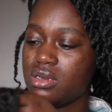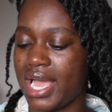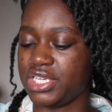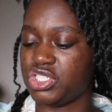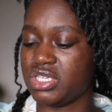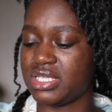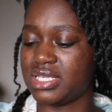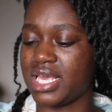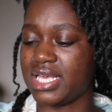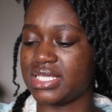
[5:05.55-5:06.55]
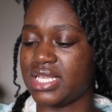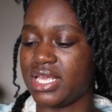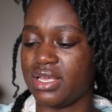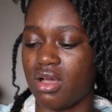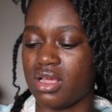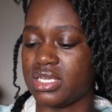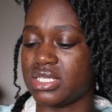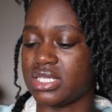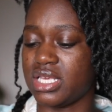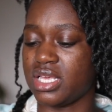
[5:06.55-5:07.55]
I just gazed it
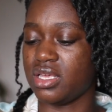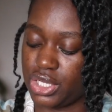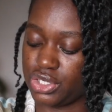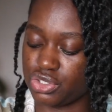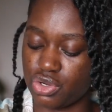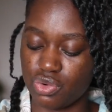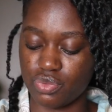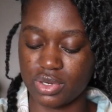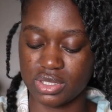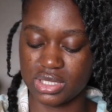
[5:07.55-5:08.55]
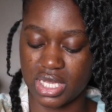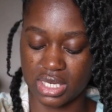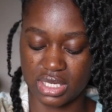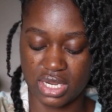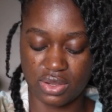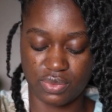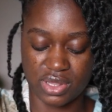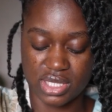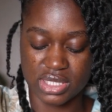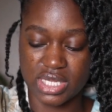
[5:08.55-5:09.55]
honestly. There's no real technique
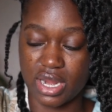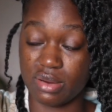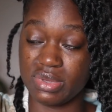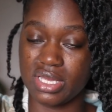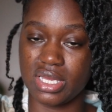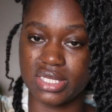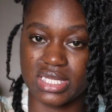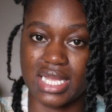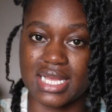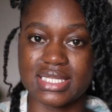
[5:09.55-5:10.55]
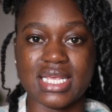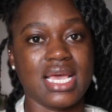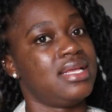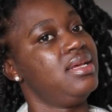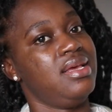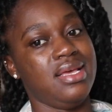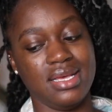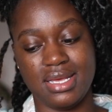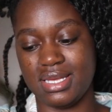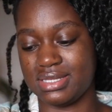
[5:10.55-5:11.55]
with this hair because like I said,
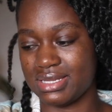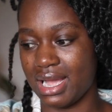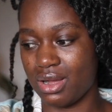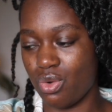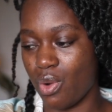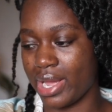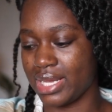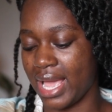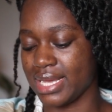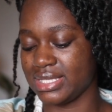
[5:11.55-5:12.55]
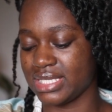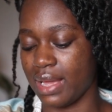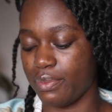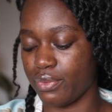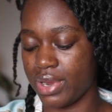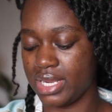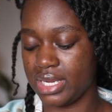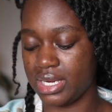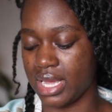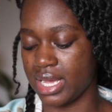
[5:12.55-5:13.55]
it's not quite as
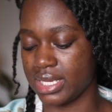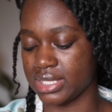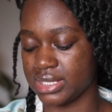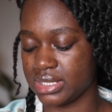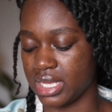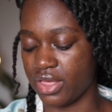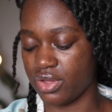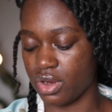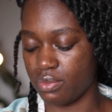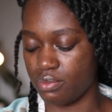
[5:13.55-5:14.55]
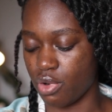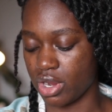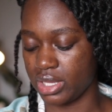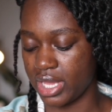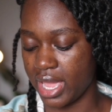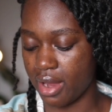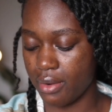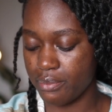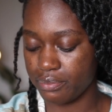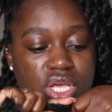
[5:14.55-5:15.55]
separated as other Marley
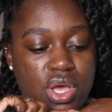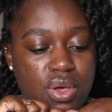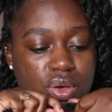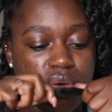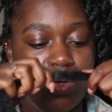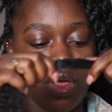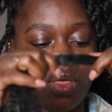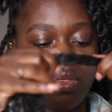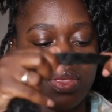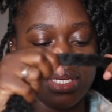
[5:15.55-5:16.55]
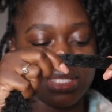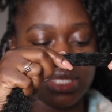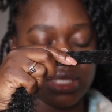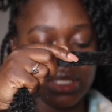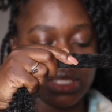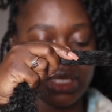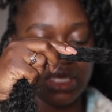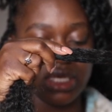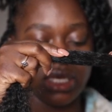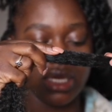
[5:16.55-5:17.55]
hair. So this is
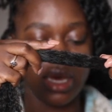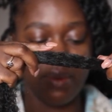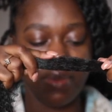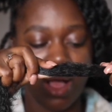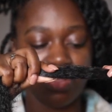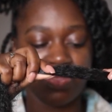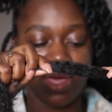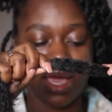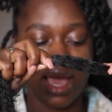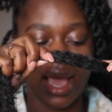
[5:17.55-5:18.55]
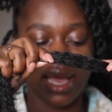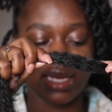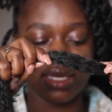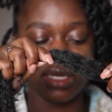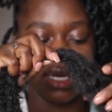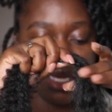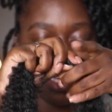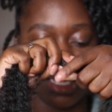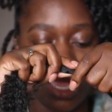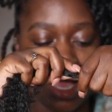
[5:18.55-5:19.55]
the amount that I
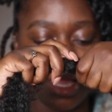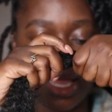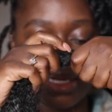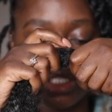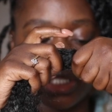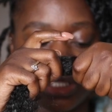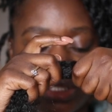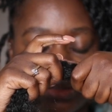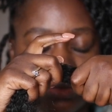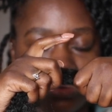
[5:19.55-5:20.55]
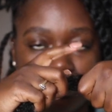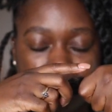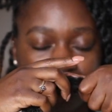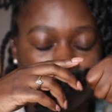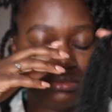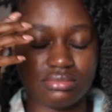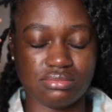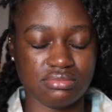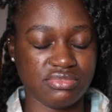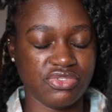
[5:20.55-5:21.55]
got. I just
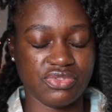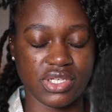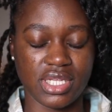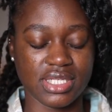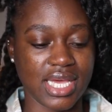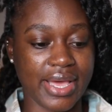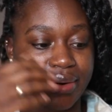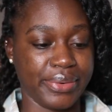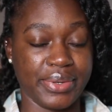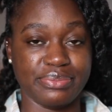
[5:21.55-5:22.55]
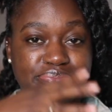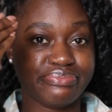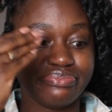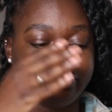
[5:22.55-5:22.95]
feel it. I don't know.